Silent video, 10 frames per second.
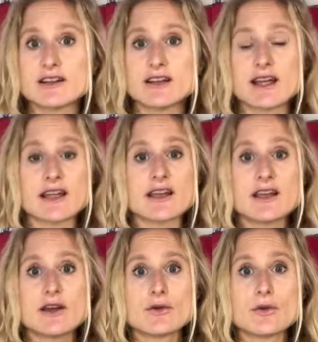like
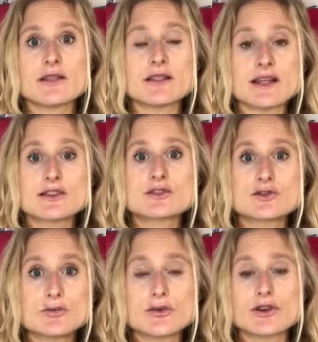with like
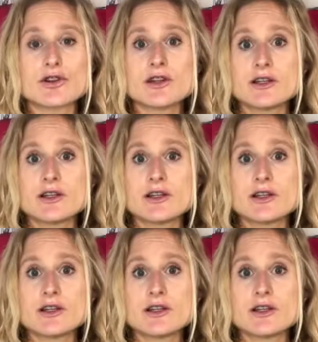super,